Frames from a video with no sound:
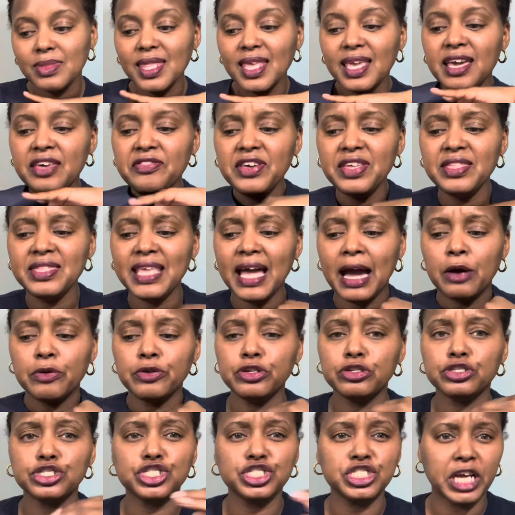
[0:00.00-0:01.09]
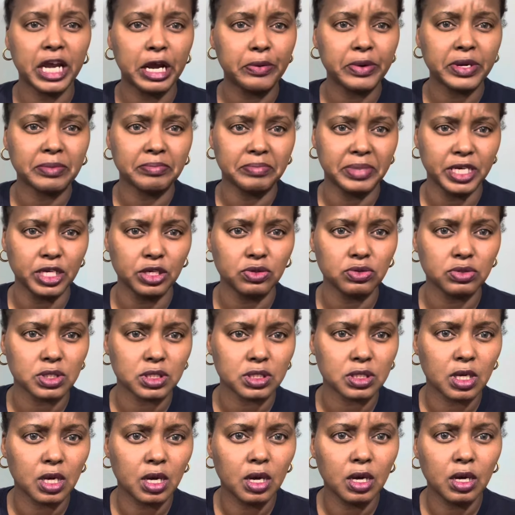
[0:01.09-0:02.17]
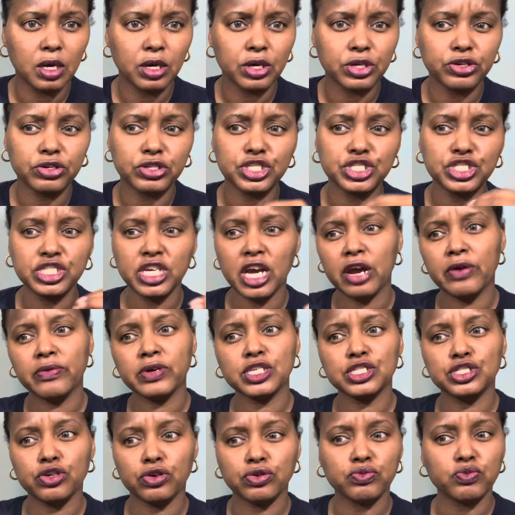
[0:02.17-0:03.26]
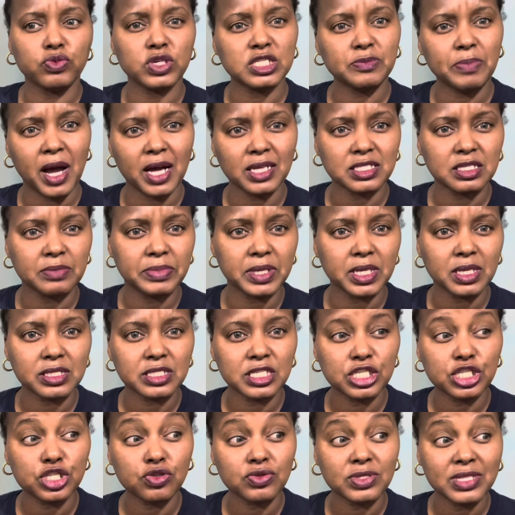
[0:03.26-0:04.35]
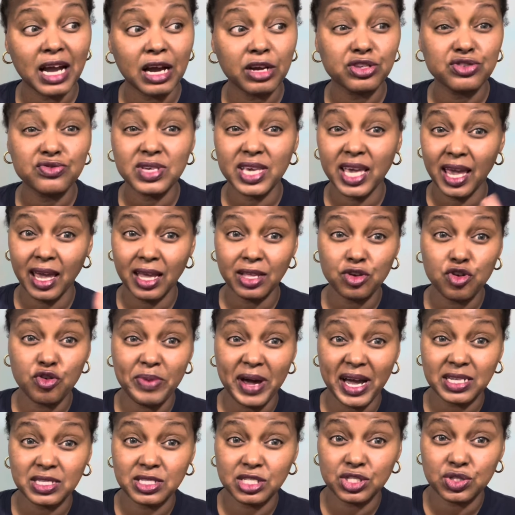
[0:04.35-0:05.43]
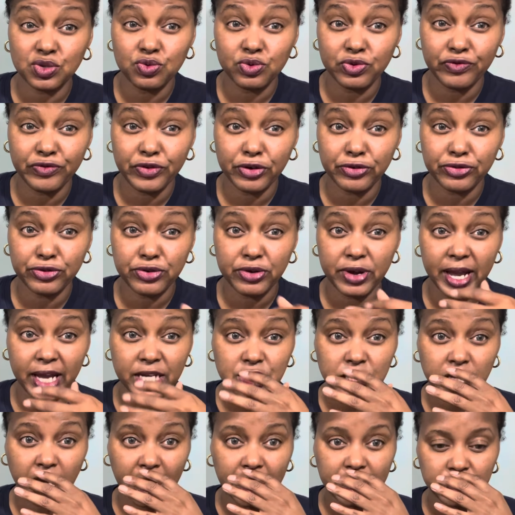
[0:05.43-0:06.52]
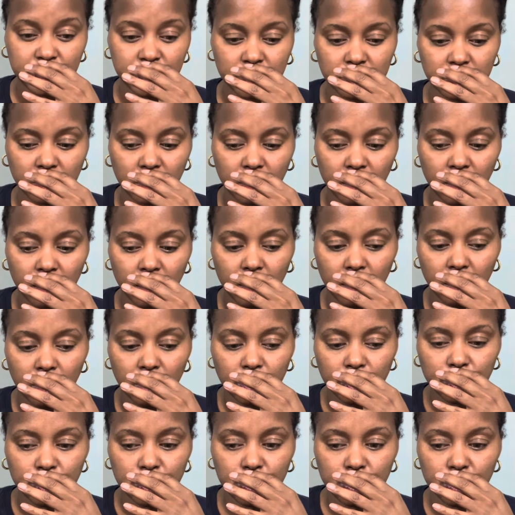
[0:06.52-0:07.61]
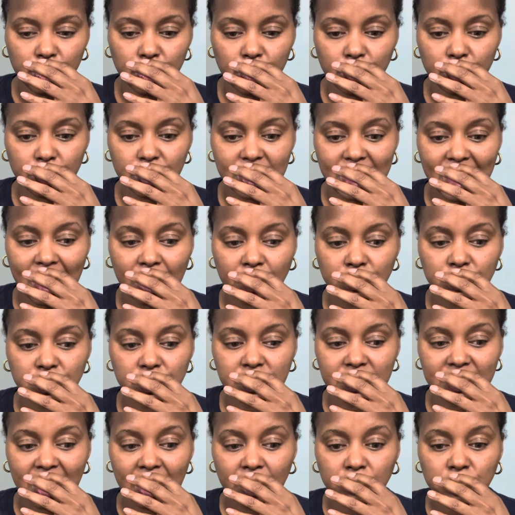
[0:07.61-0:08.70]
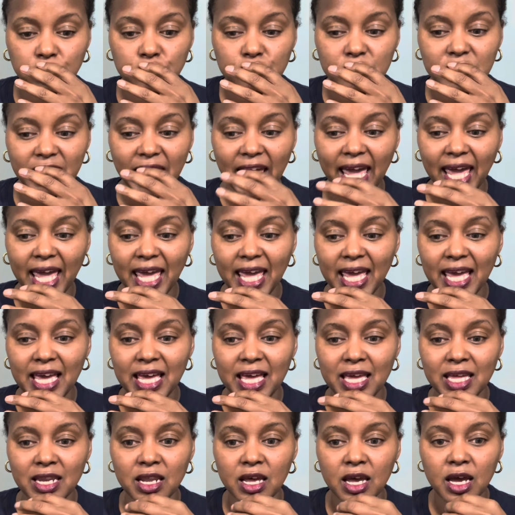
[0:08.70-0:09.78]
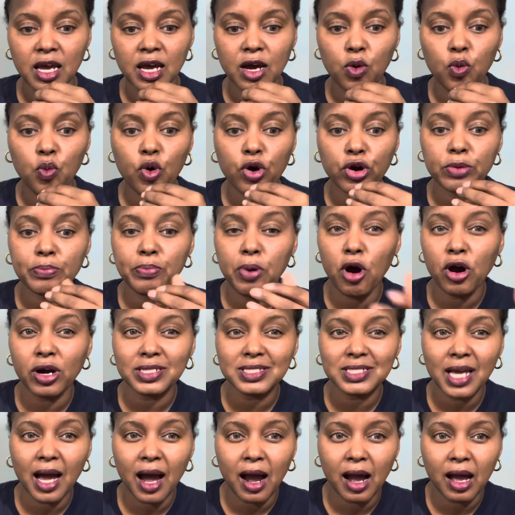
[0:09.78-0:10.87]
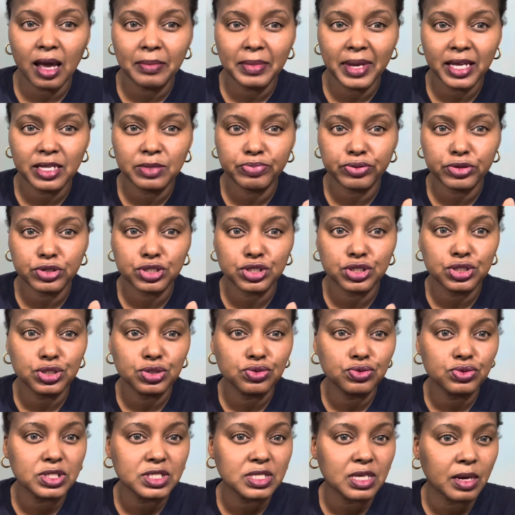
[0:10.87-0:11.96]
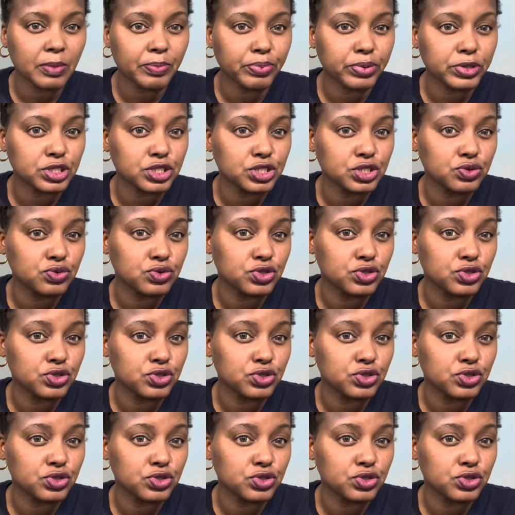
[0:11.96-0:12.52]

and then now you're sharing bills. You're sharing certain responsibilities. So now you can go back to school and further your education. You know, now you can work part-time and pursue